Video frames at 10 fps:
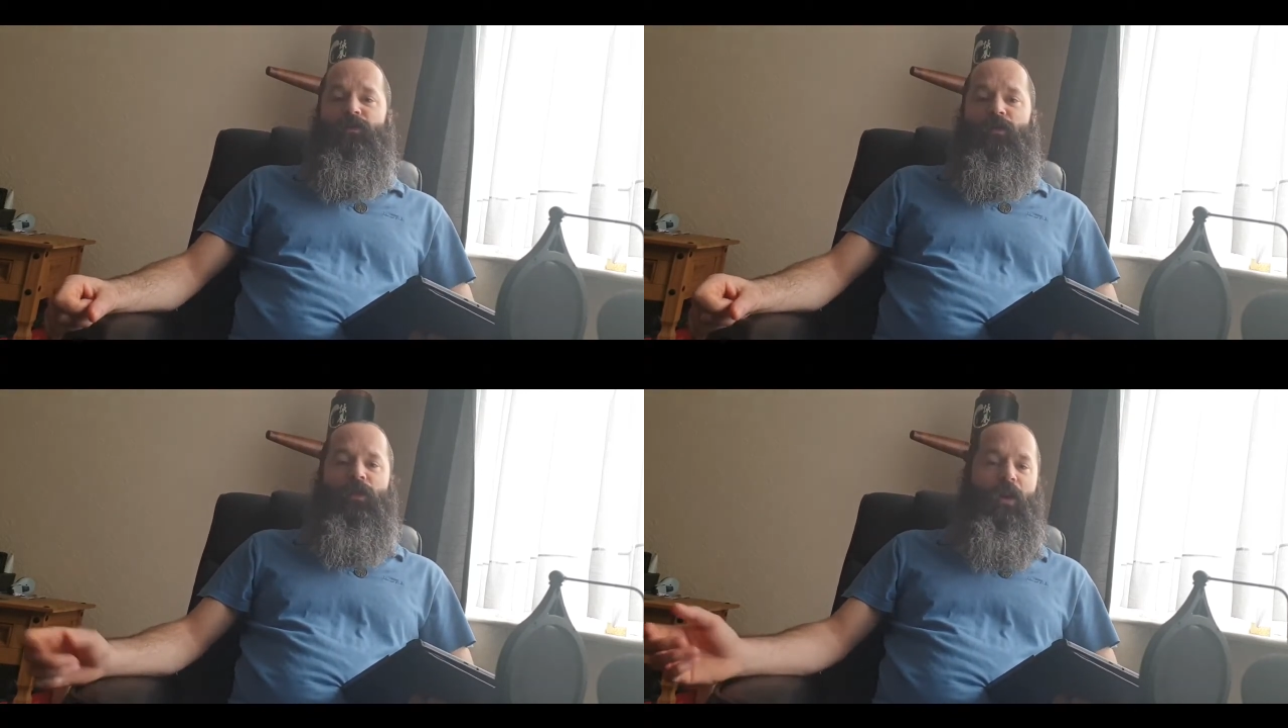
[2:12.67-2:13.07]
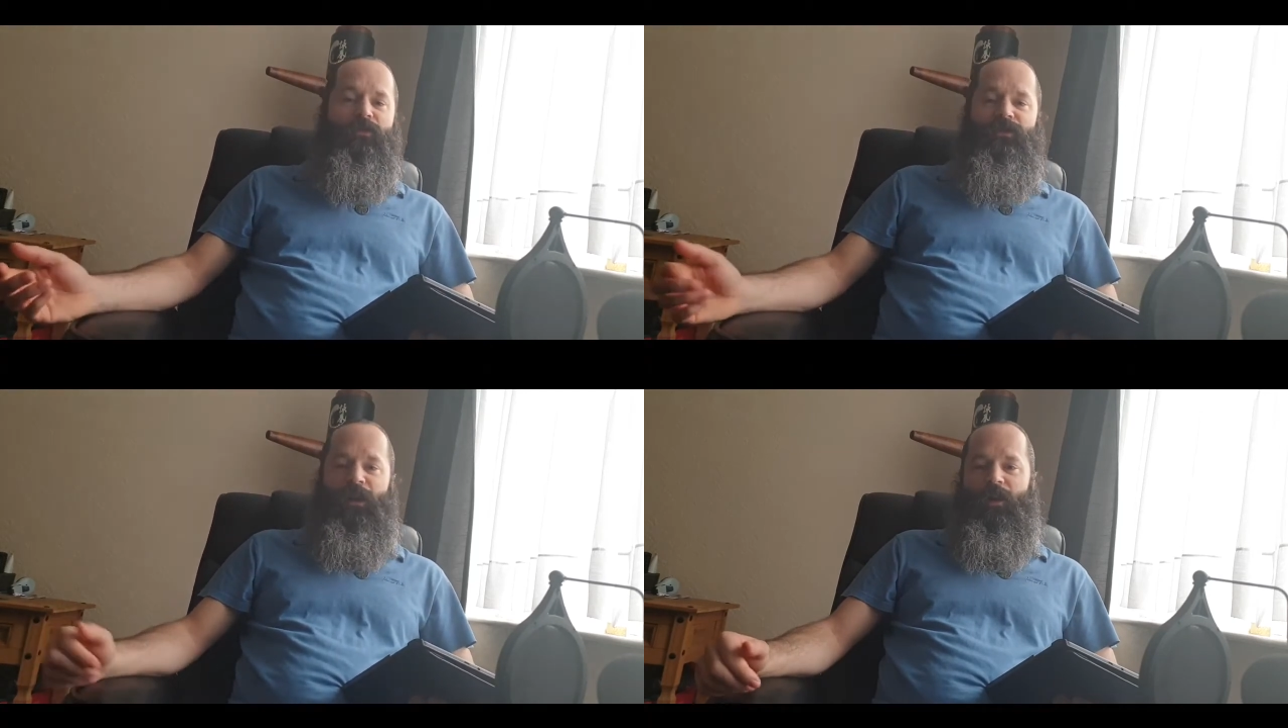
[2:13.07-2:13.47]
or
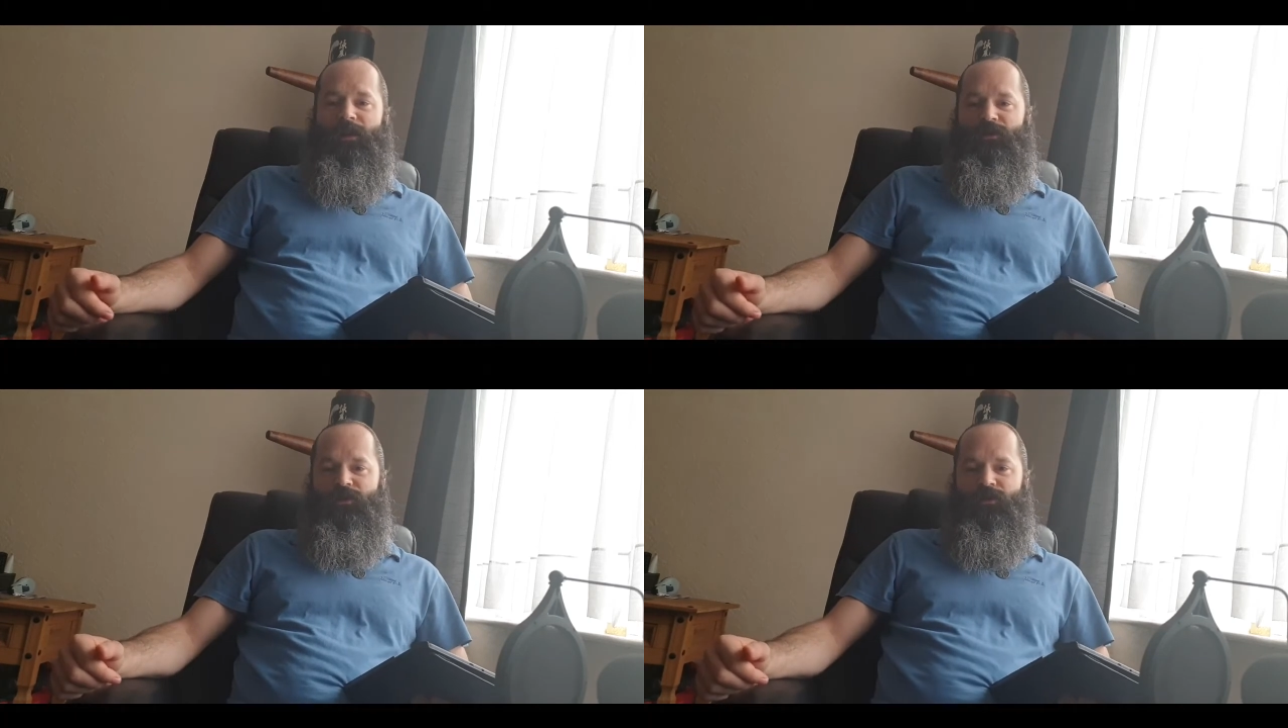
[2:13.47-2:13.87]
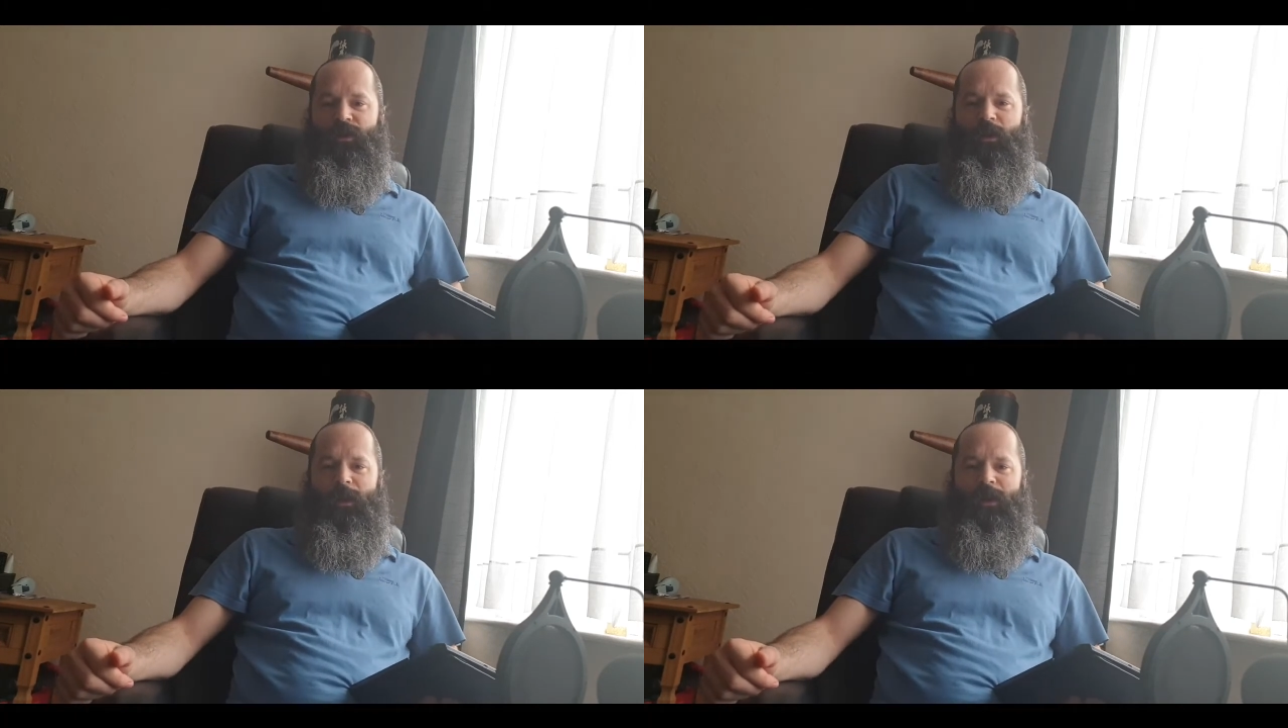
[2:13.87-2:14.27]
consoleizers, you
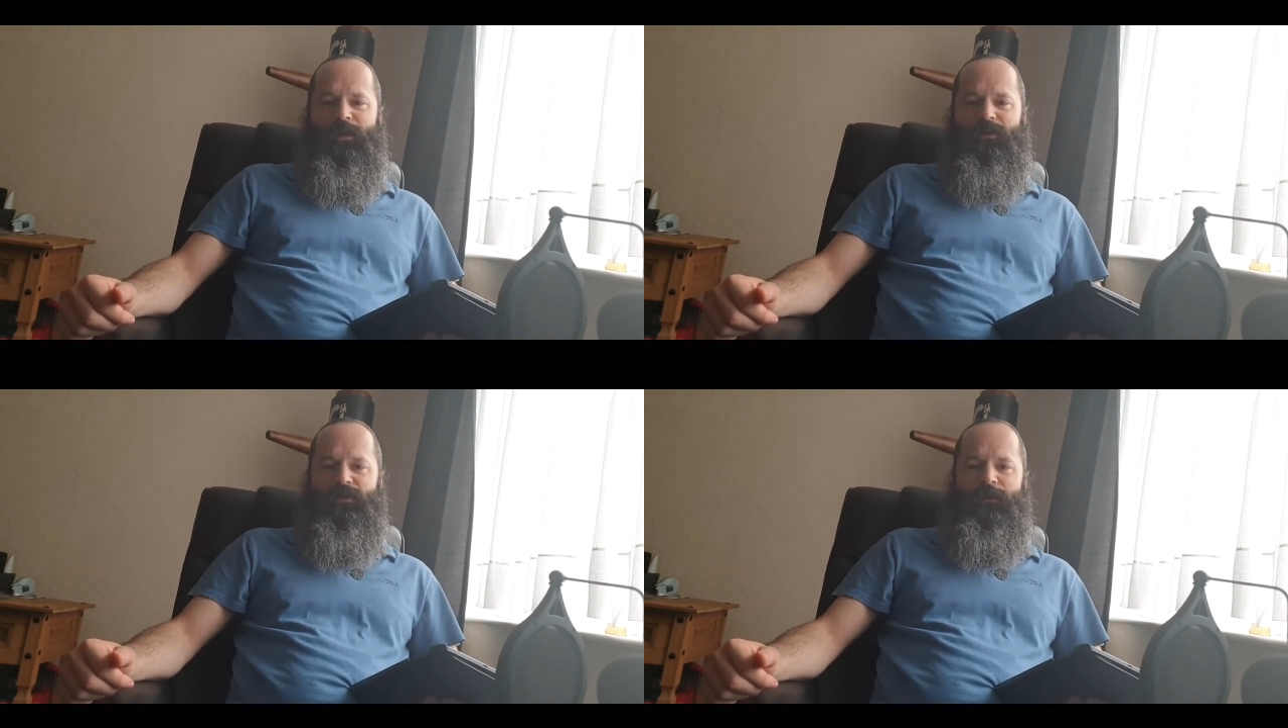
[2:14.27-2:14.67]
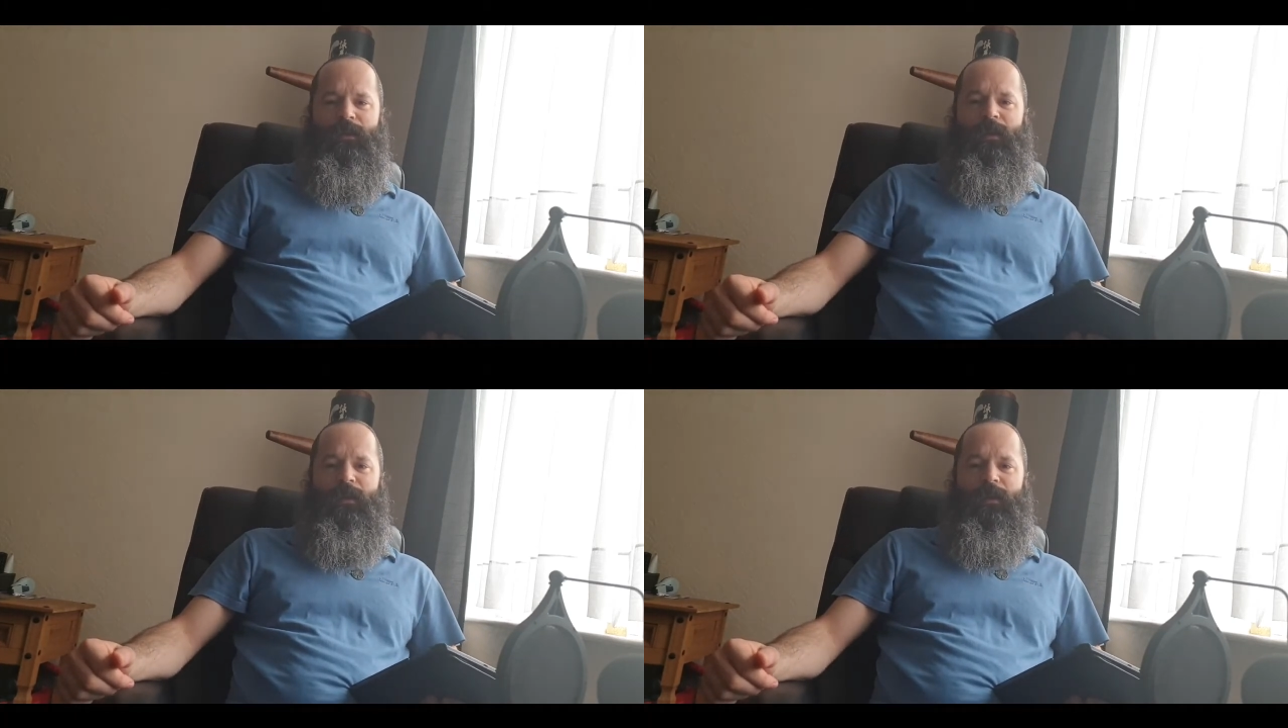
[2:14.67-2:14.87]
know, all that kind of stuff.